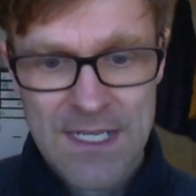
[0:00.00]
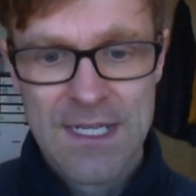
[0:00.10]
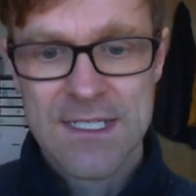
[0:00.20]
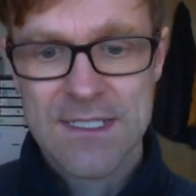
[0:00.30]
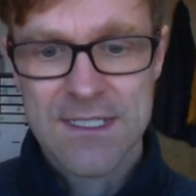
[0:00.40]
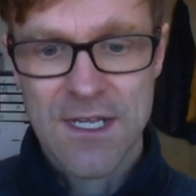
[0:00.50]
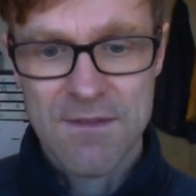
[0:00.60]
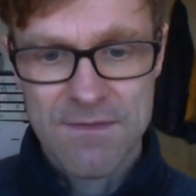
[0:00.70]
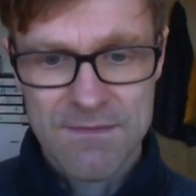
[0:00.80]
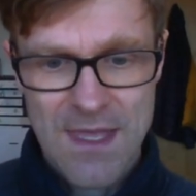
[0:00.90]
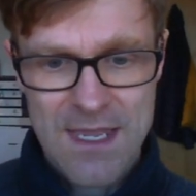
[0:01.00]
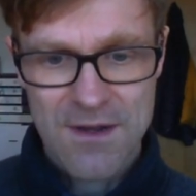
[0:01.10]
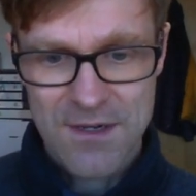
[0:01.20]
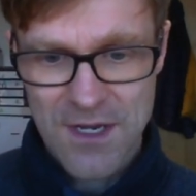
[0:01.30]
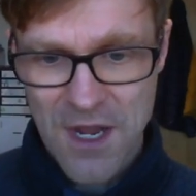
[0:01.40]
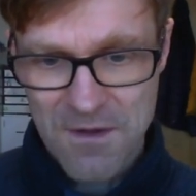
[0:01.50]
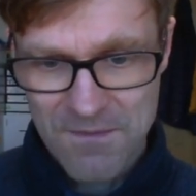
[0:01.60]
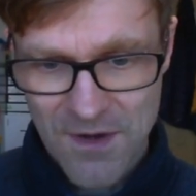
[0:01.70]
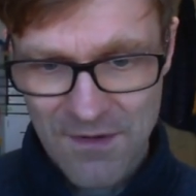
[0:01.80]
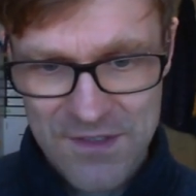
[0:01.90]
So there you go.
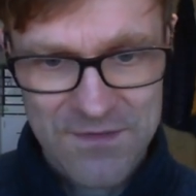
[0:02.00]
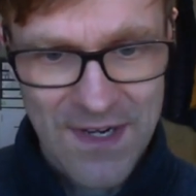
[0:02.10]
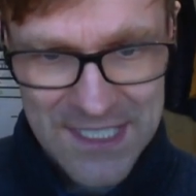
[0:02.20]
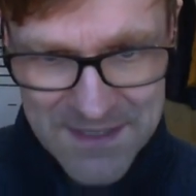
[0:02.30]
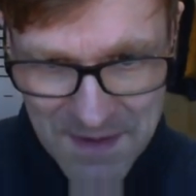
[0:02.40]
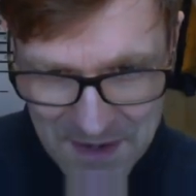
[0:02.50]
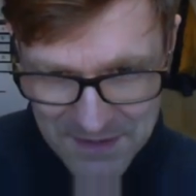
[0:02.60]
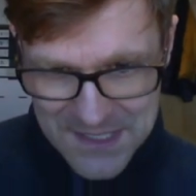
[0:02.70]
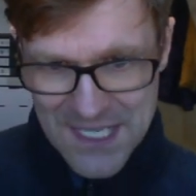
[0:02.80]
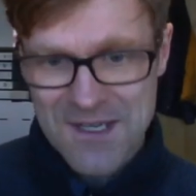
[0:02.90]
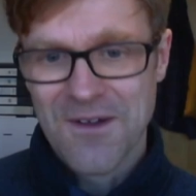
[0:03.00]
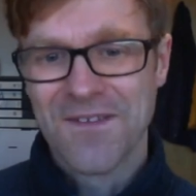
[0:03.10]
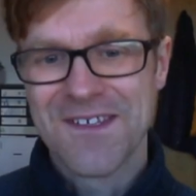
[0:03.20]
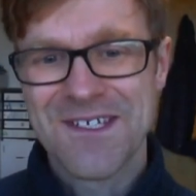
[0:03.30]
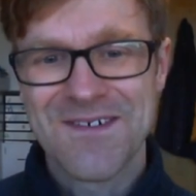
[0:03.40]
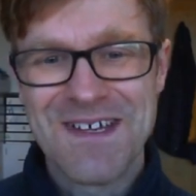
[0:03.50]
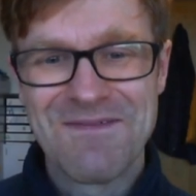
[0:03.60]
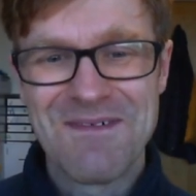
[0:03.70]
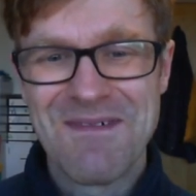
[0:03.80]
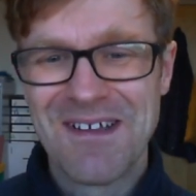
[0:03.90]
I've just realised that maybe I was not on the screen
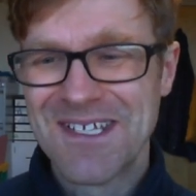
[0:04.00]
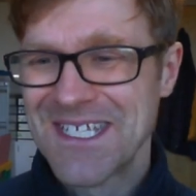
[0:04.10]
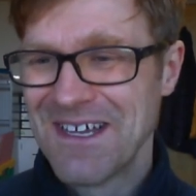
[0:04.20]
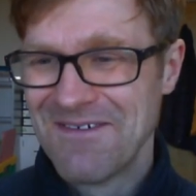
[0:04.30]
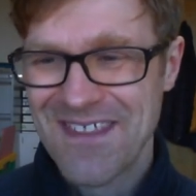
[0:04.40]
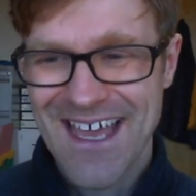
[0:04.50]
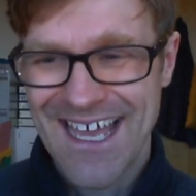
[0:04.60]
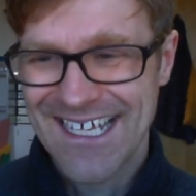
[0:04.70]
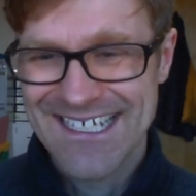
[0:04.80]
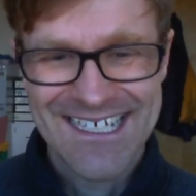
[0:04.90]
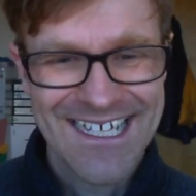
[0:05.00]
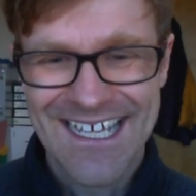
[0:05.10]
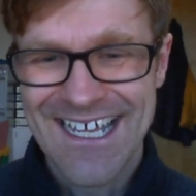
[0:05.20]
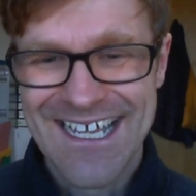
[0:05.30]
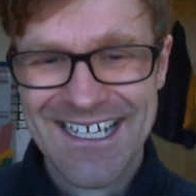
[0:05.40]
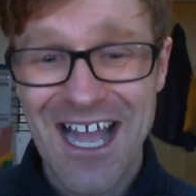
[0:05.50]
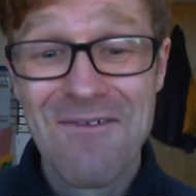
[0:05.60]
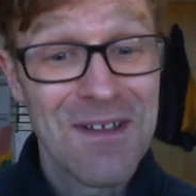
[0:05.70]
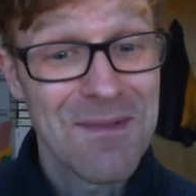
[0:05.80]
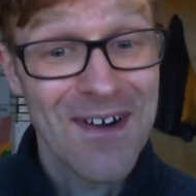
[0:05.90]
for most of that.
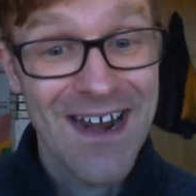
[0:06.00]
Hopefully it'll be alright.